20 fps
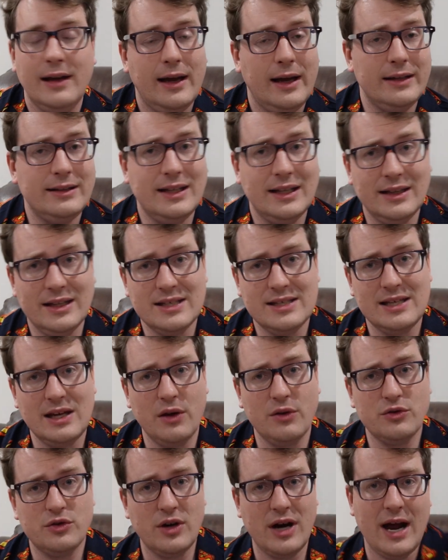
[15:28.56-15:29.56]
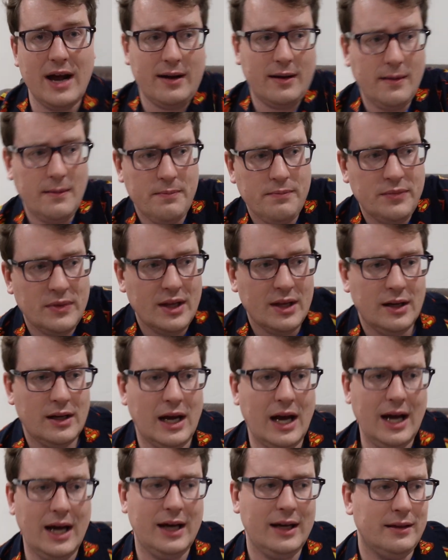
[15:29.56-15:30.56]
And then the soundtrack.
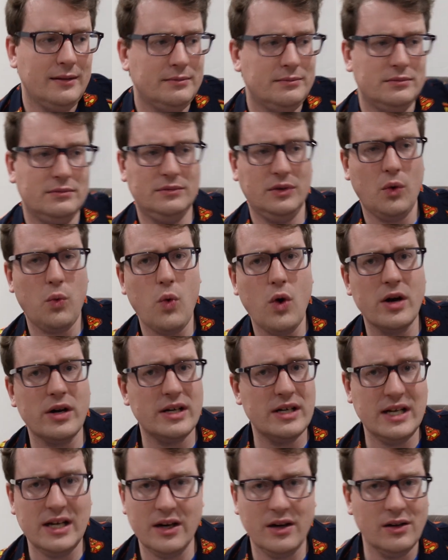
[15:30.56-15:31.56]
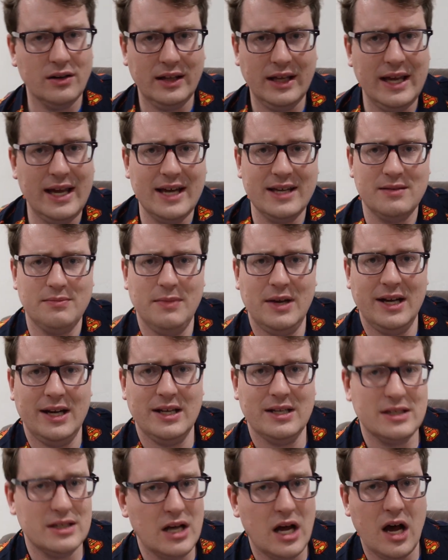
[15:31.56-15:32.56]
There weren't nearly as
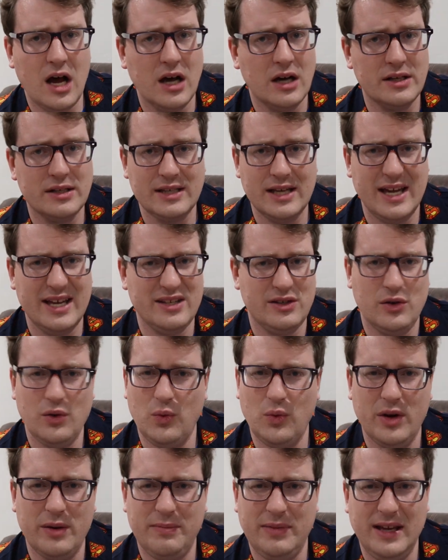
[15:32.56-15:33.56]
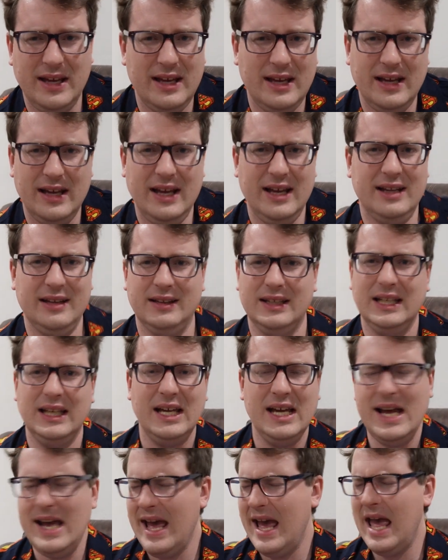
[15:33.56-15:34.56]
many songs as there would be in
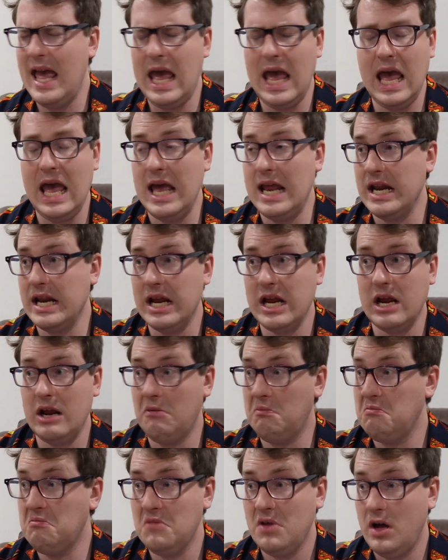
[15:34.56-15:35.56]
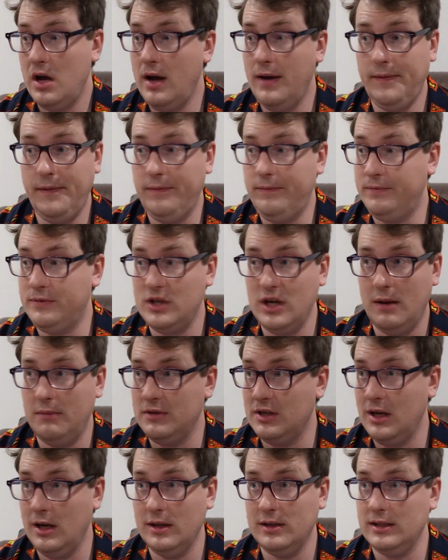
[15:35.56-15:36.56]
any of
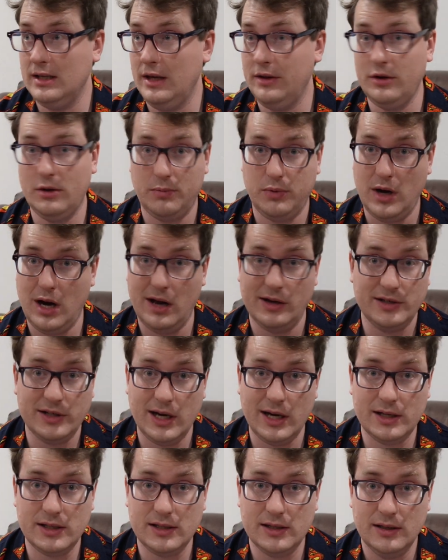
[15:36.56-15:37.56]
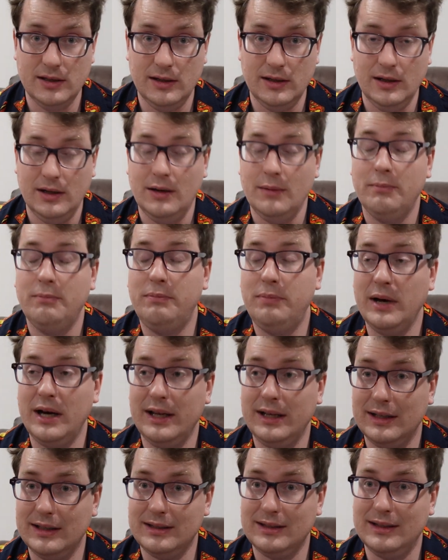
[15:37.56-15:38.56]
James Gunn's other projects,
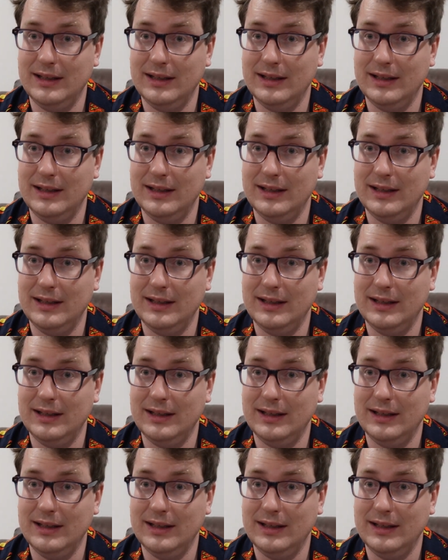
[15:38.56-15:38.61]
but